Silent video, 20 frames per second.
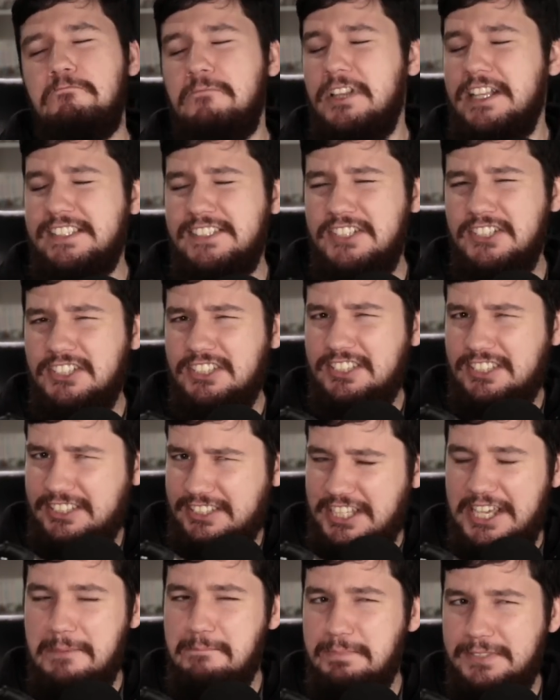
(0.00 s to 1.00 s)
let's just
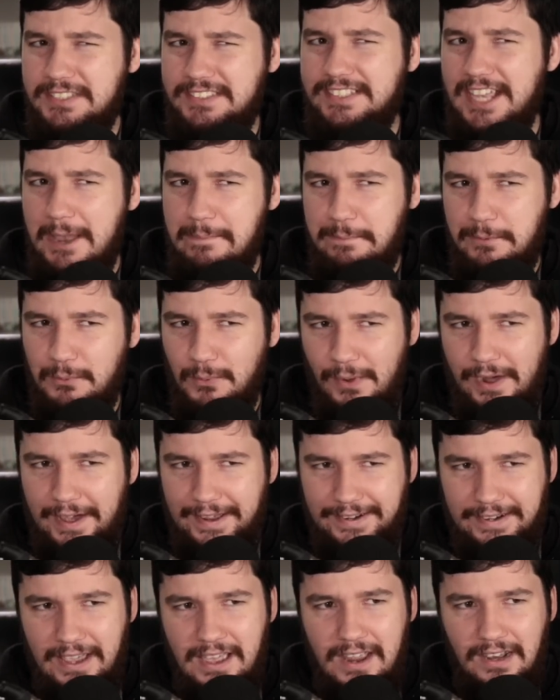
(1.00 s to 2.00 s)
skip step
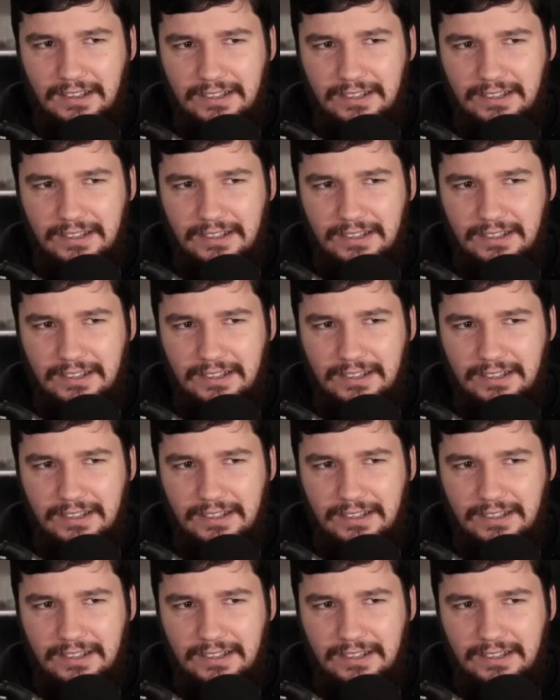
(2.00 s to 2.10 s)
one.